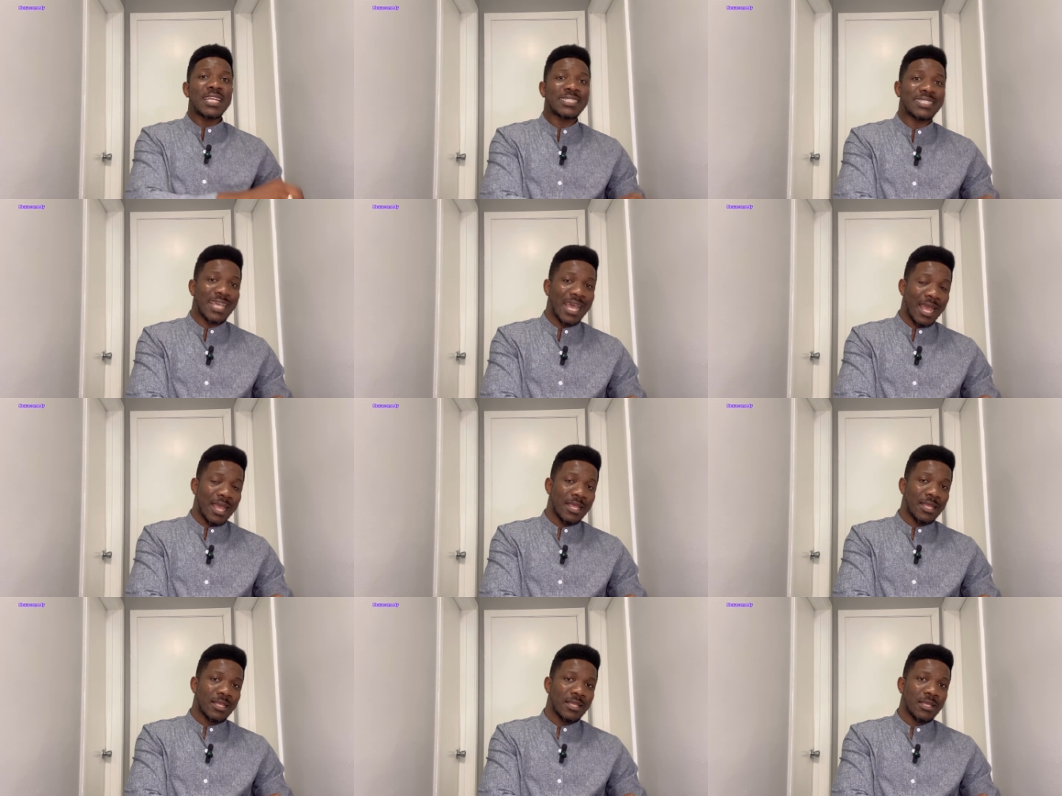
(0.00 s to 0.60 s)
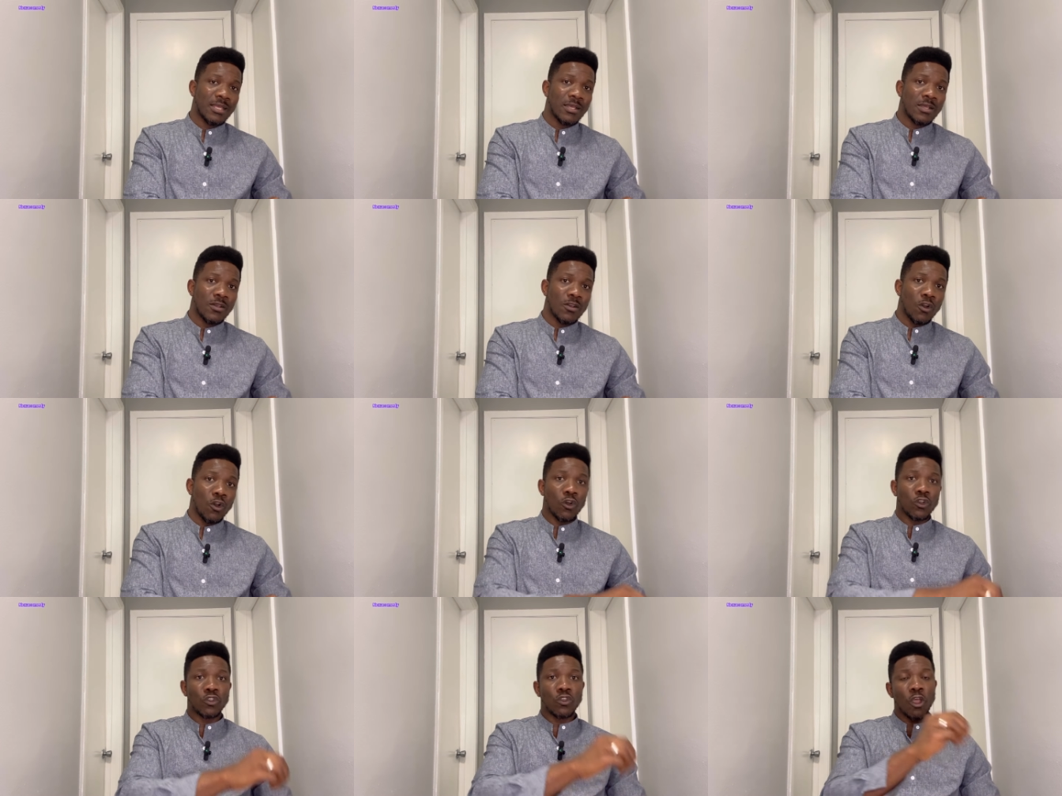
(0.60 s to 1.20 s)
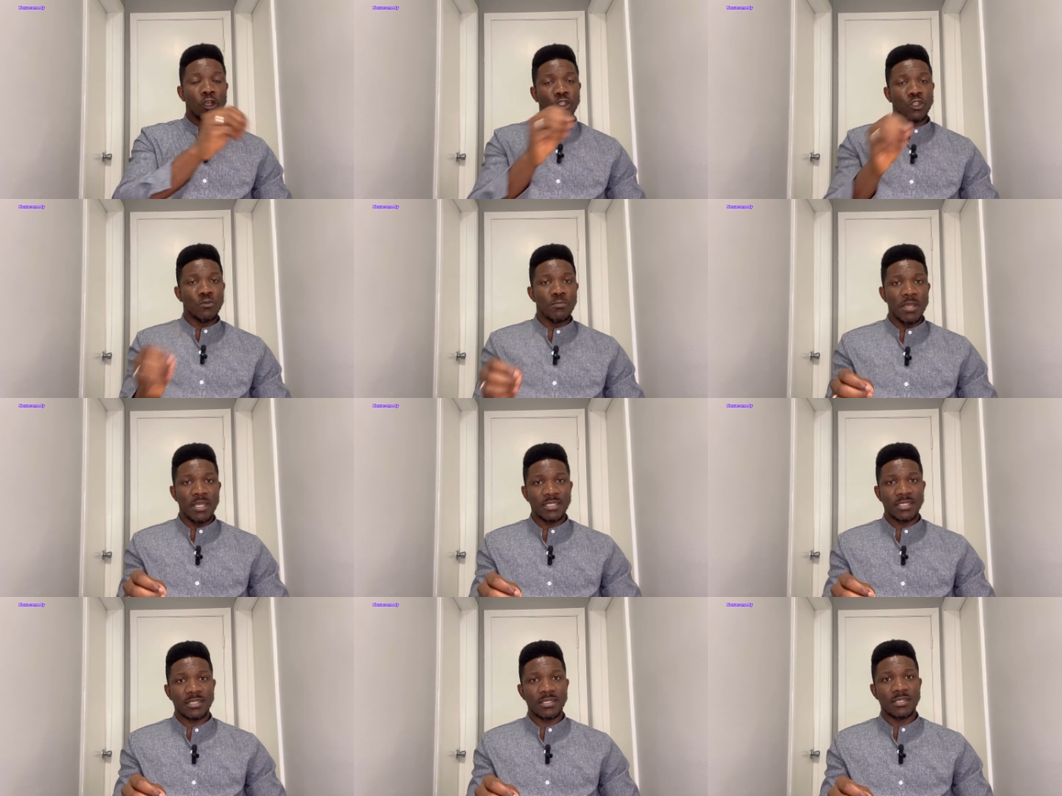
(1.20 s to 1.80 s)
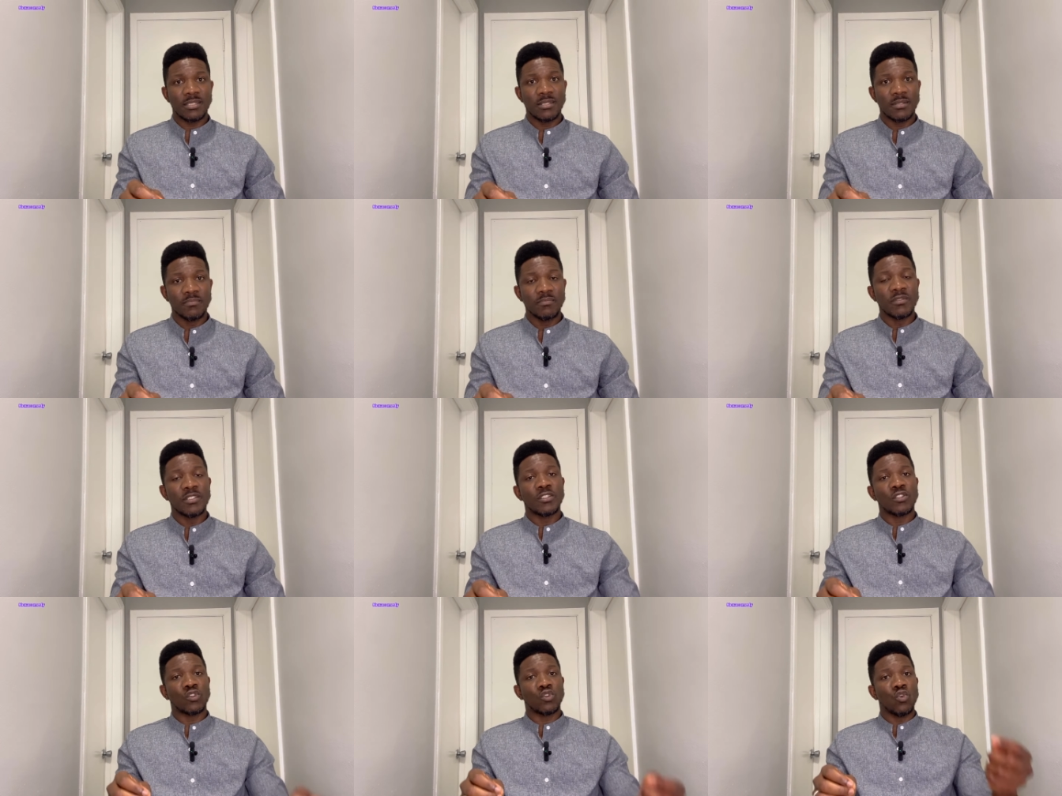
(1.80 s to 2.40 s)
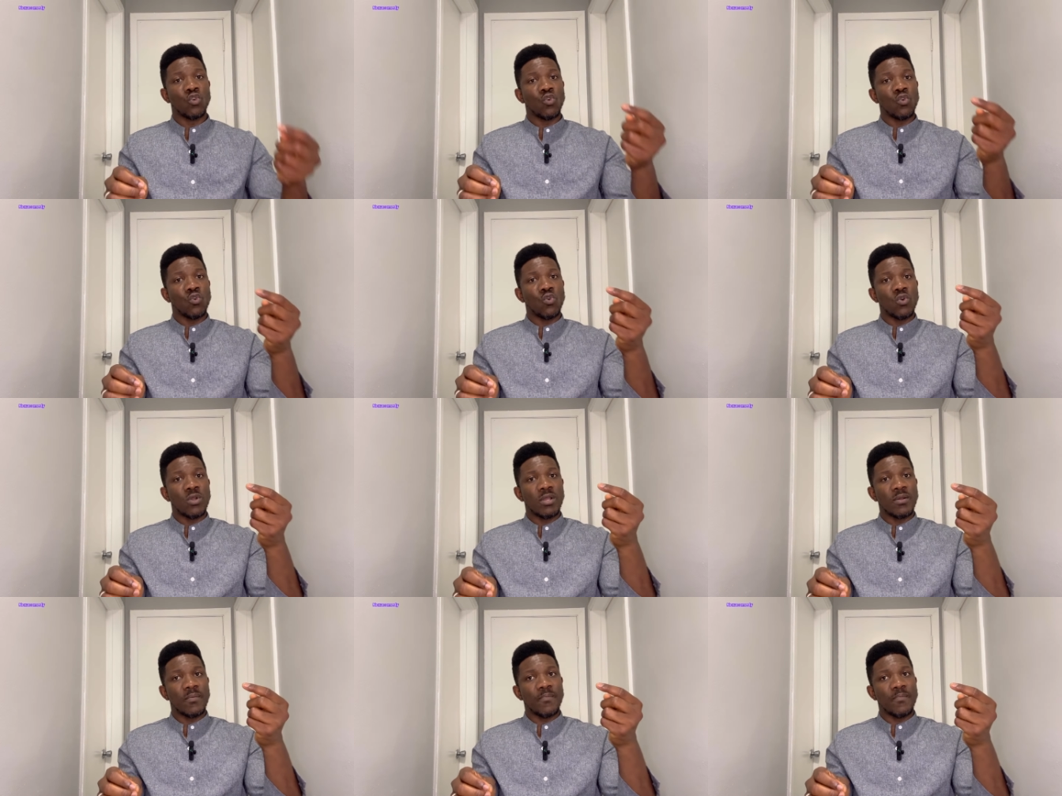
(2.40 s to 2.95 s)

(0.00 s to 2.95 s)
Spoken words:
letter or documents to